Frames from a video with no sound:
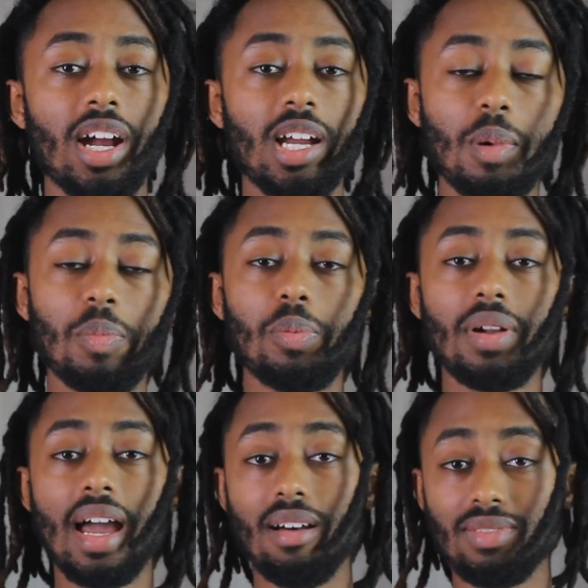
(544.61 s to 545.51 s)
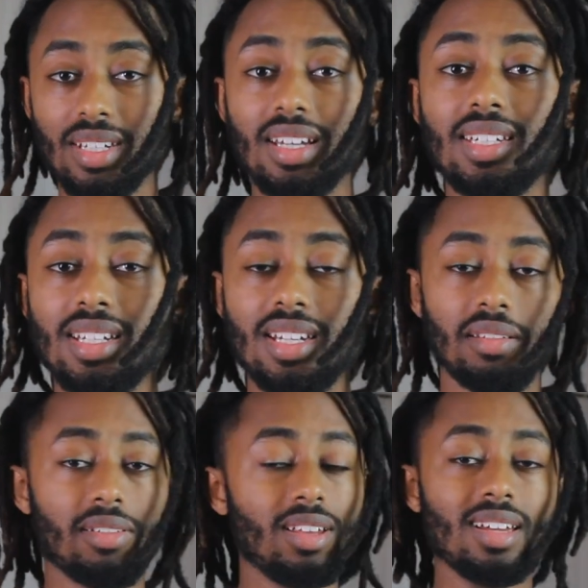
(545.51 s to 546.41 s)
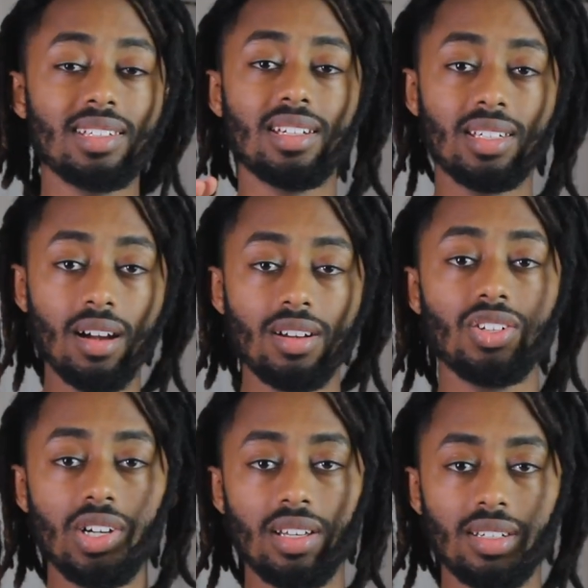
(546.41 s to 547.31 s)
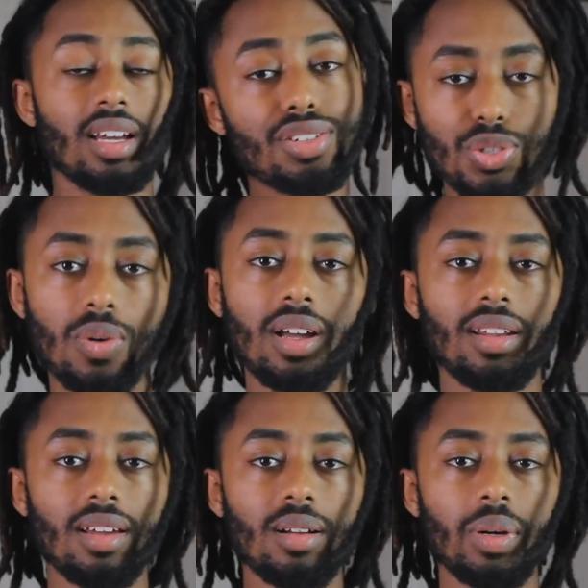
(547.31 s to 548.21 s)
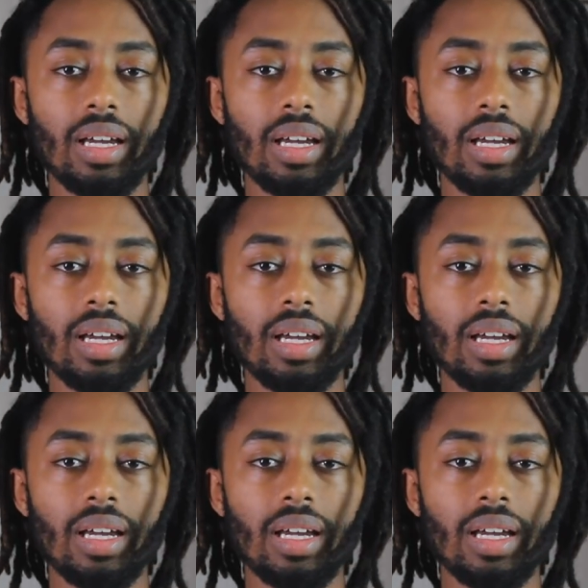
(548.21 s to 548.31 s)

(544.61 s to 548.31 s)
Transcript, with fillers: recommend people to have six inches or less to start dreads just wait a little